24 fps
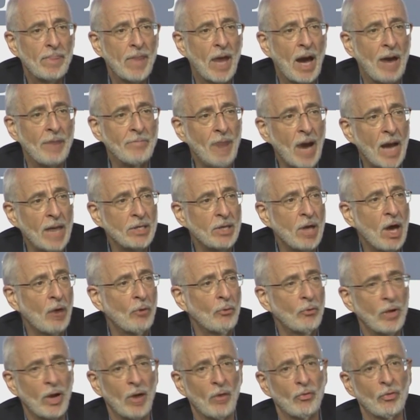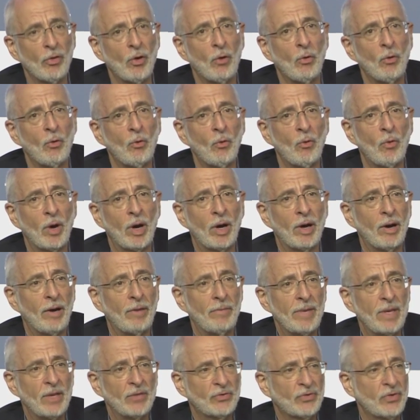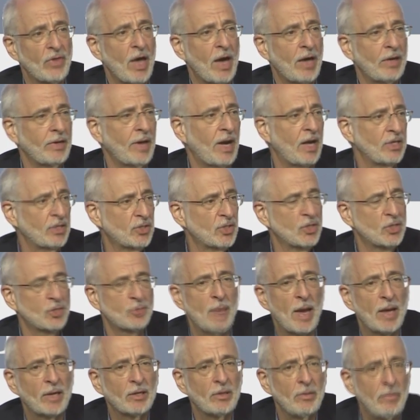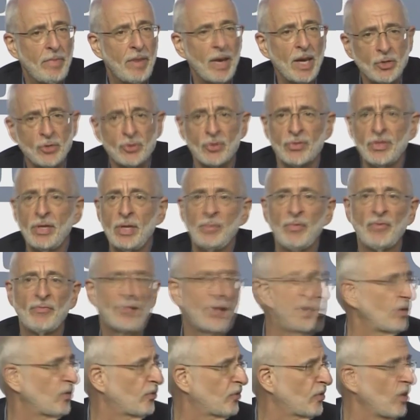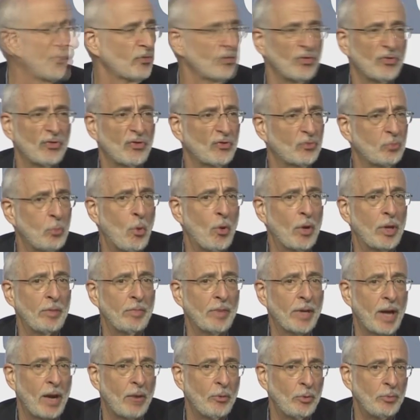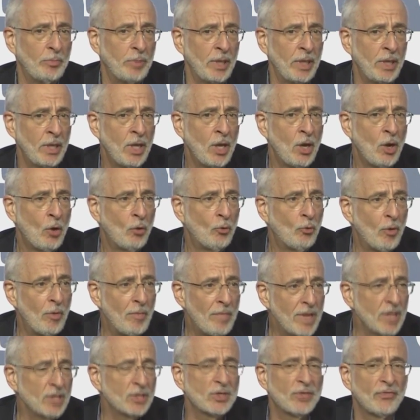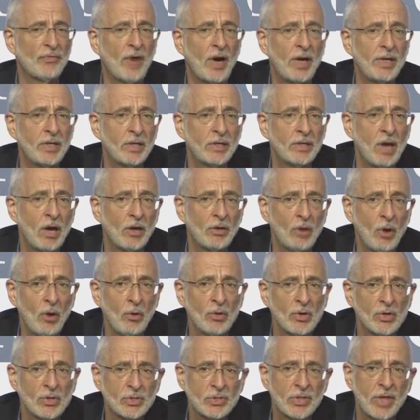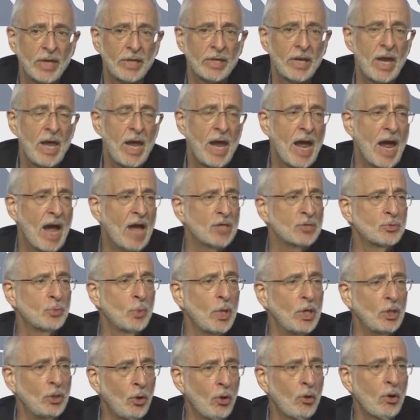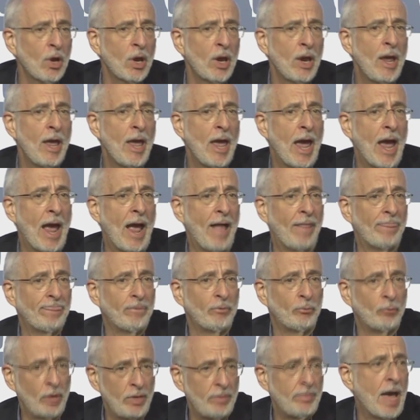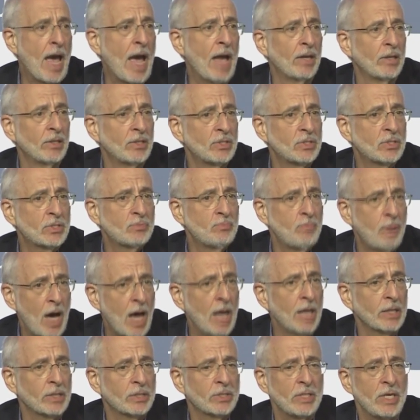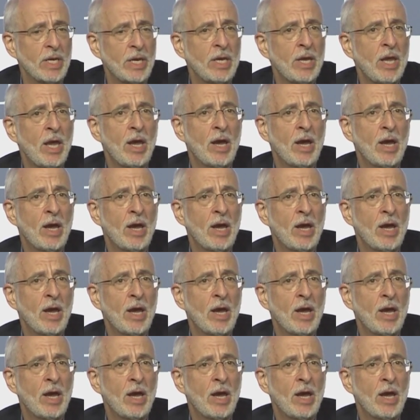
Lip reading: I might note, although it's not, I suspect, a major theme of our discussions this morning, but I would be remiss if I did not notice that as we look at the rebalance policy,